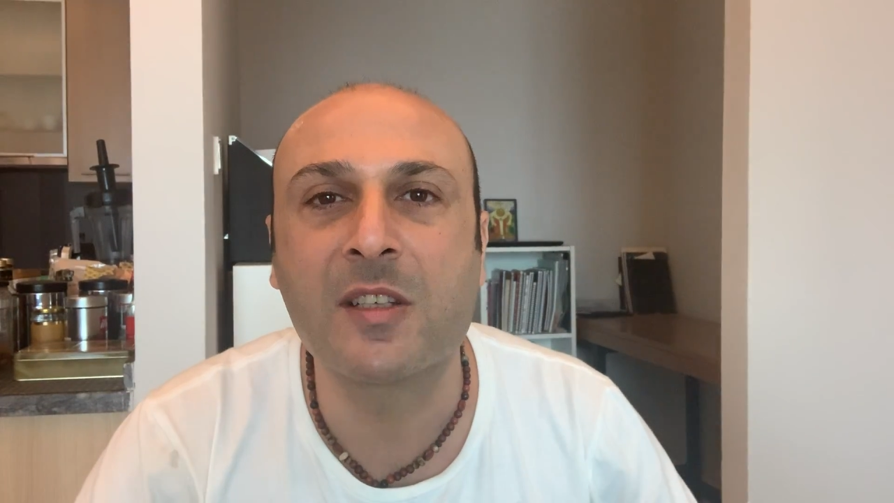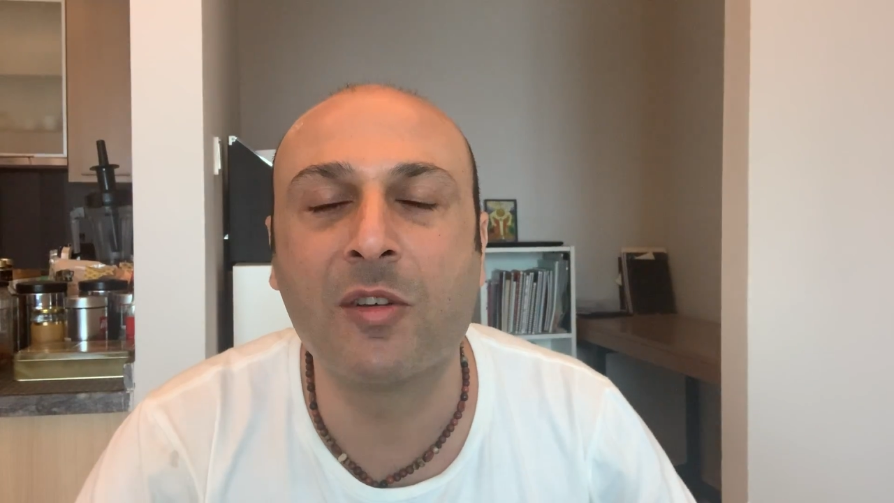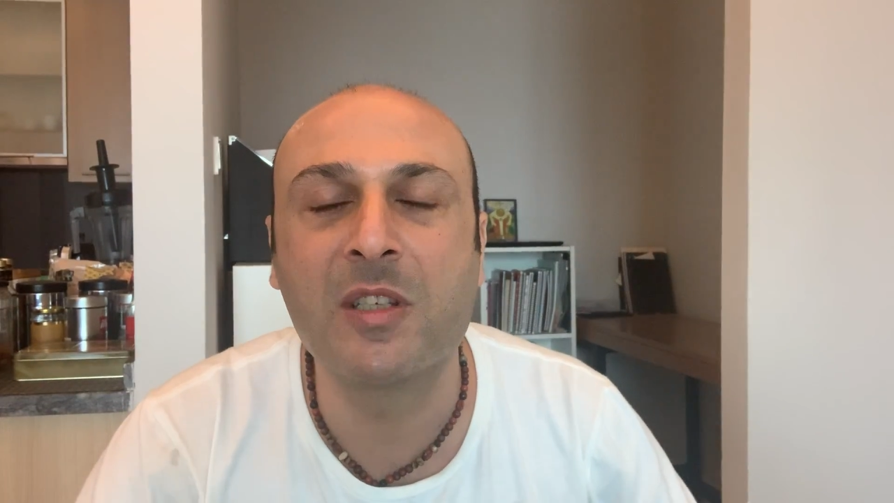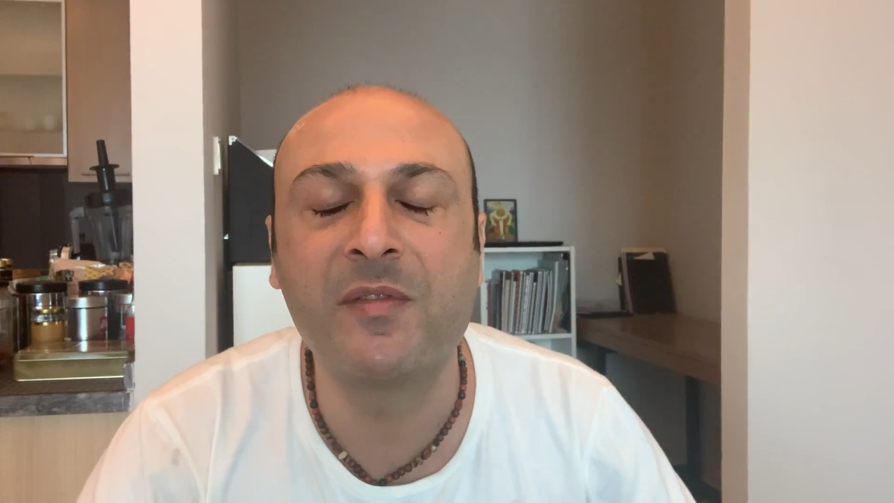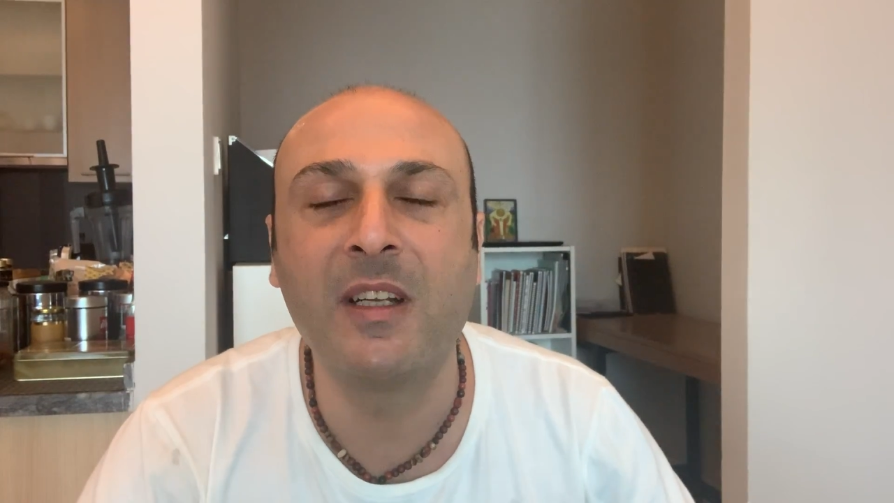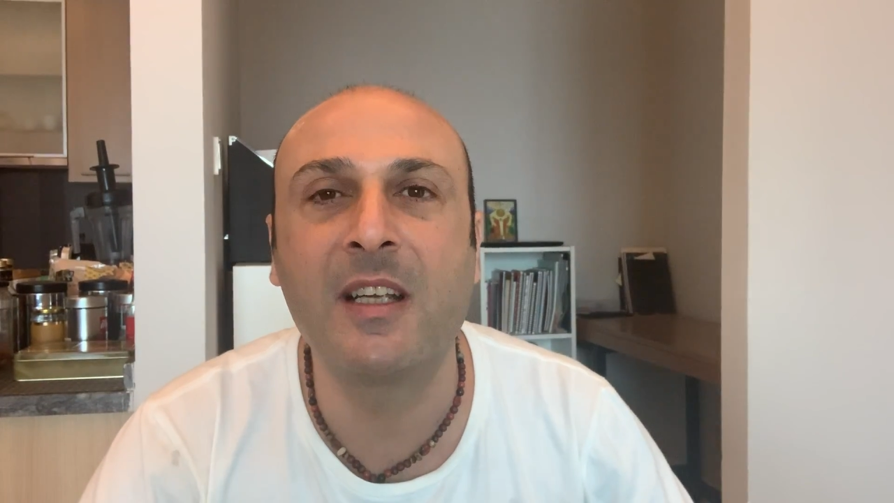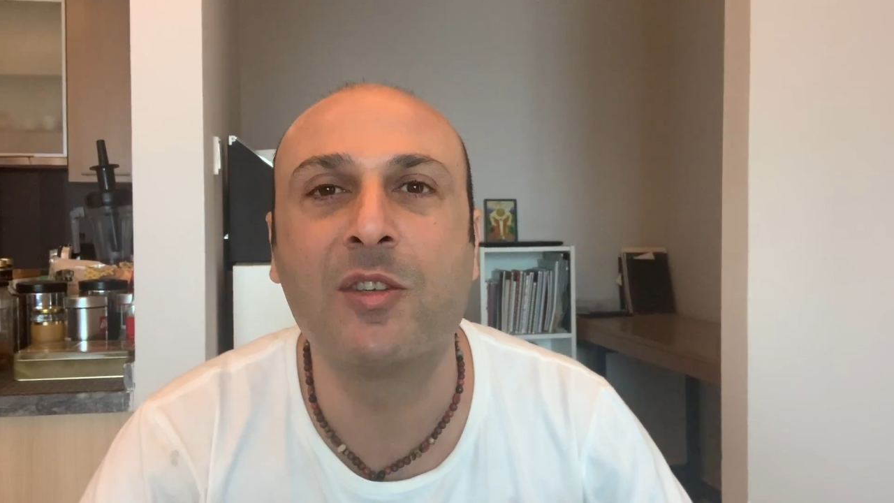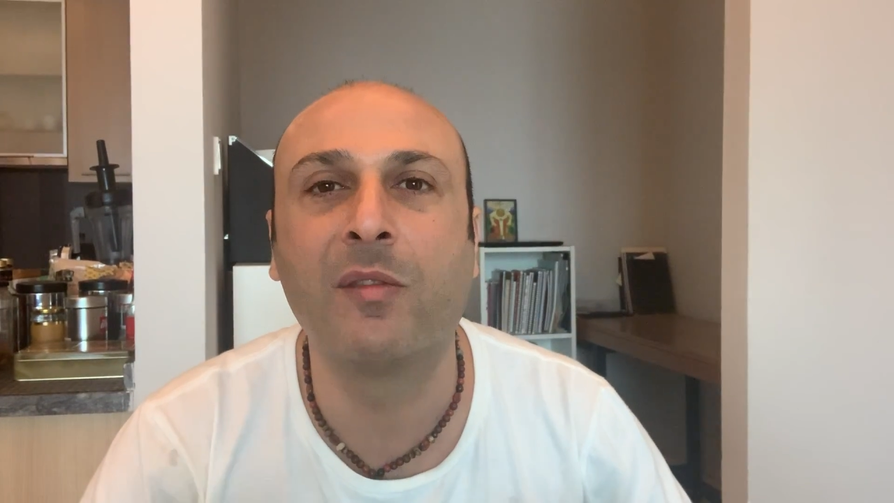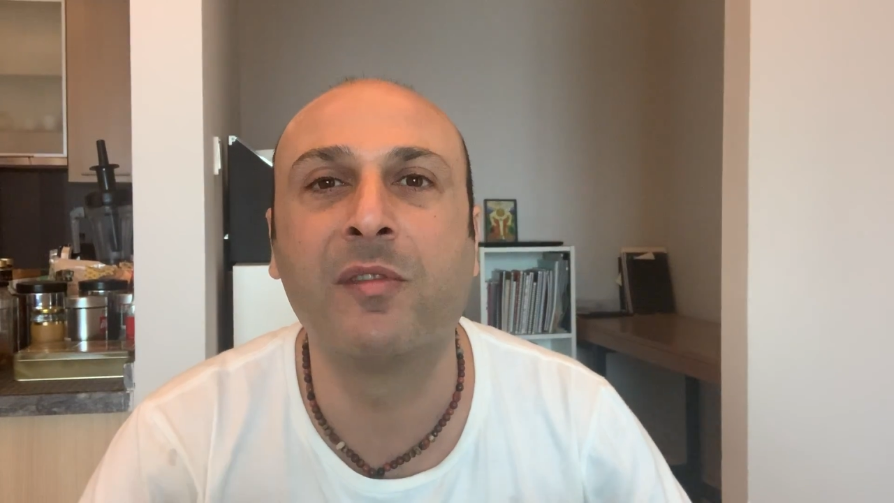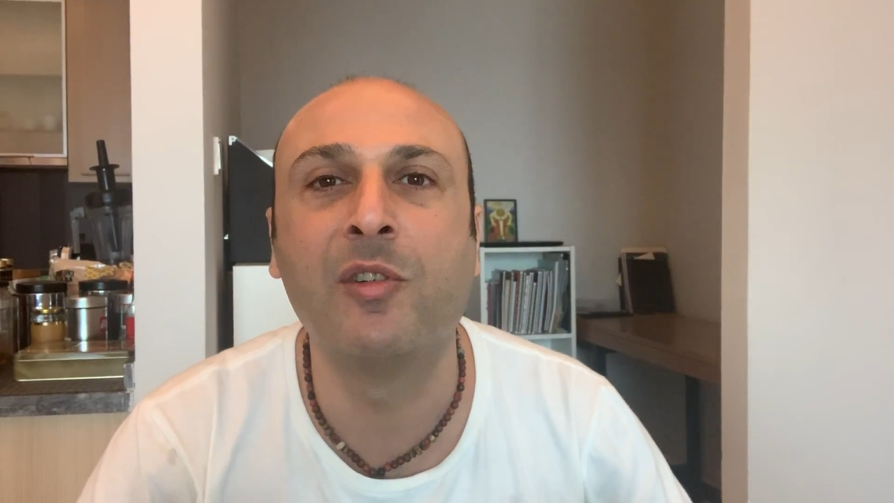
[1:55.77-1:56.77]
those feelings
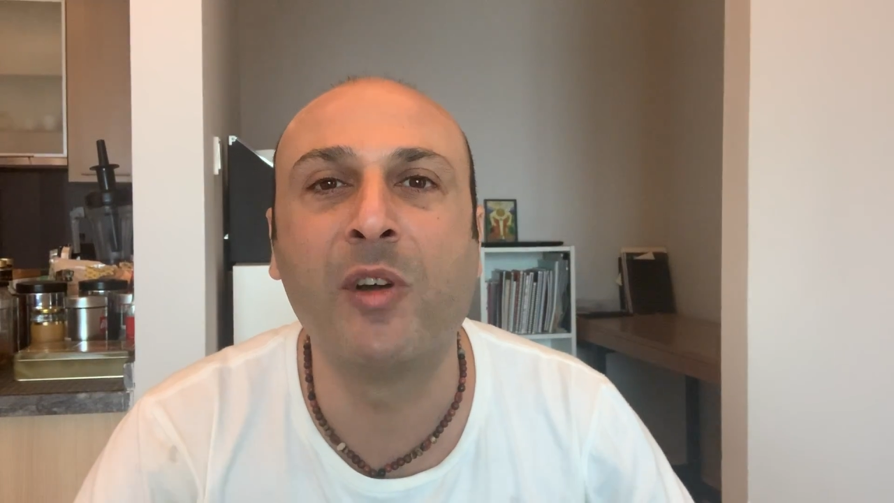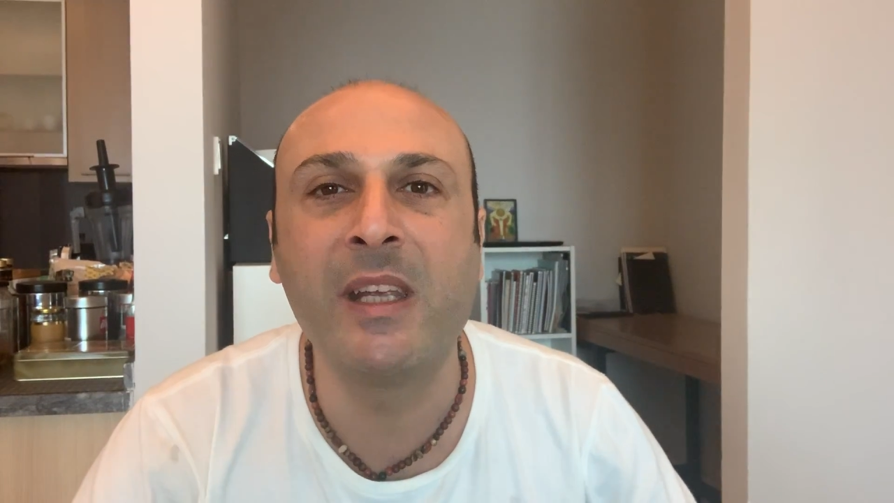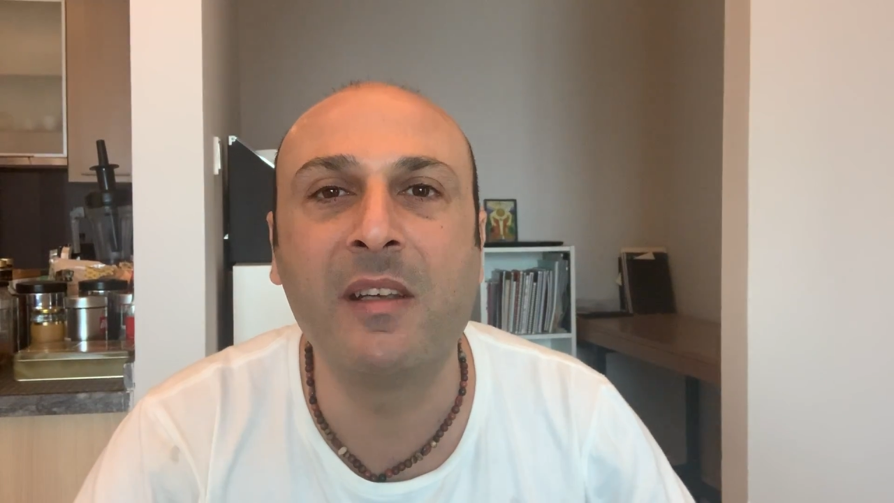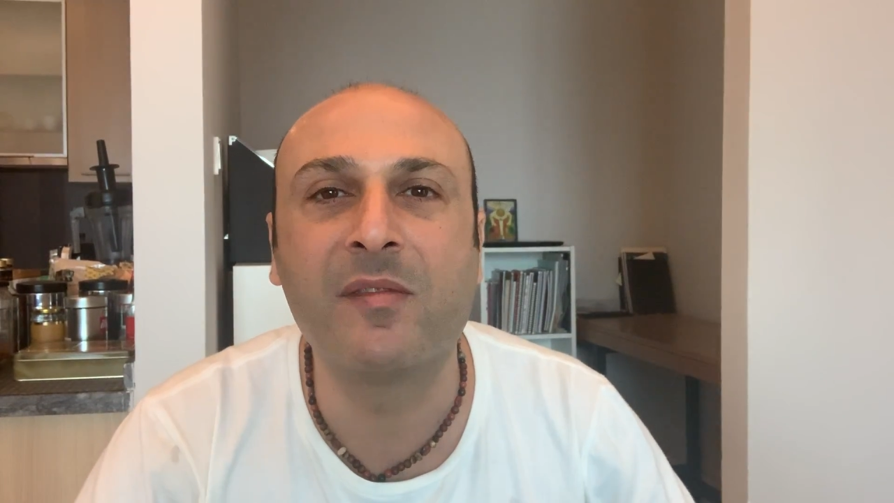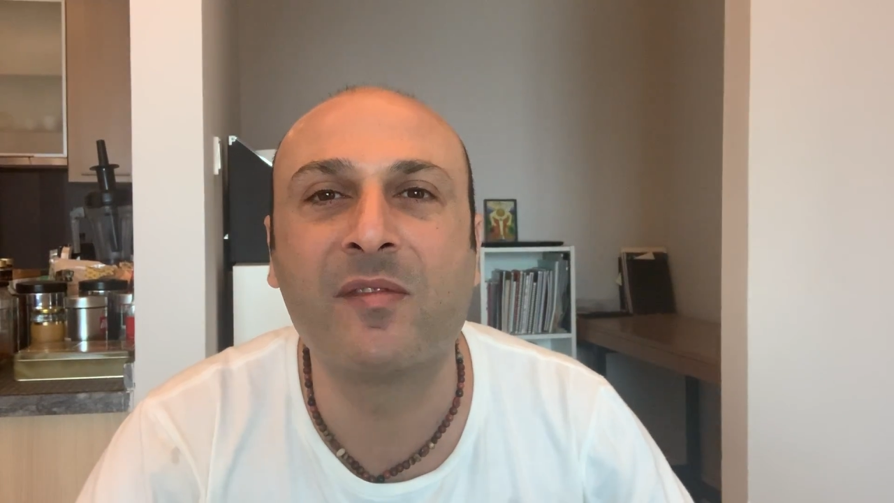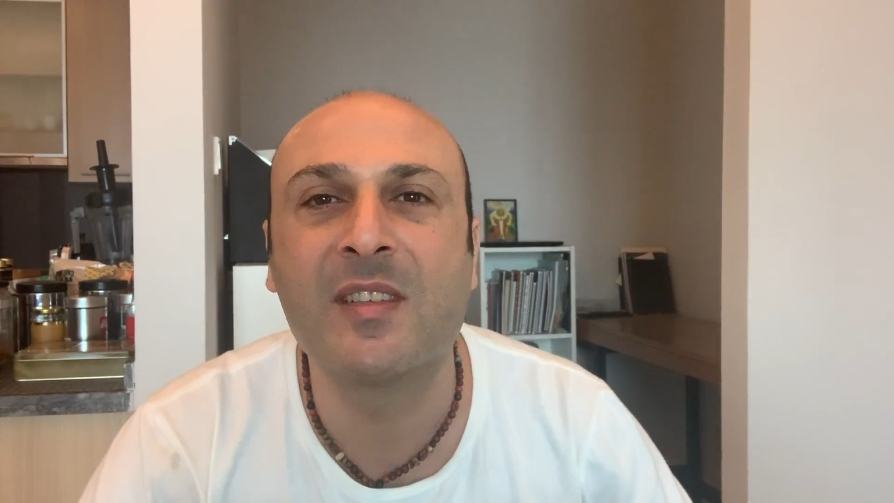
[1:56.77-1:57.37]
of grief,